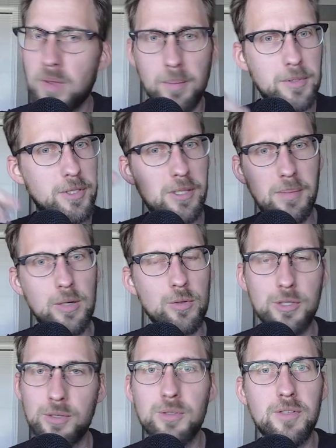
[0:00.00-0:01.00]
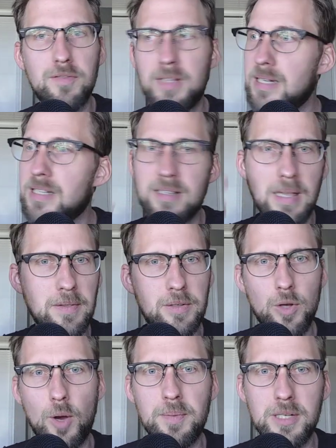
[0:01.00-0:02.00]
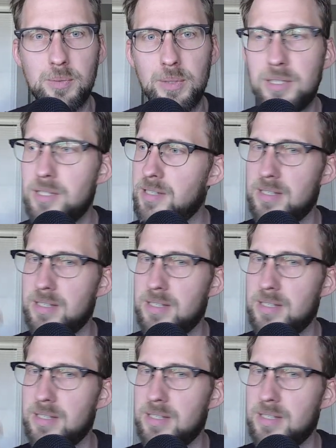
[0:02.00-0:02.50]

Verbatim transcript: but just about all sorts of things, and then the topic switches and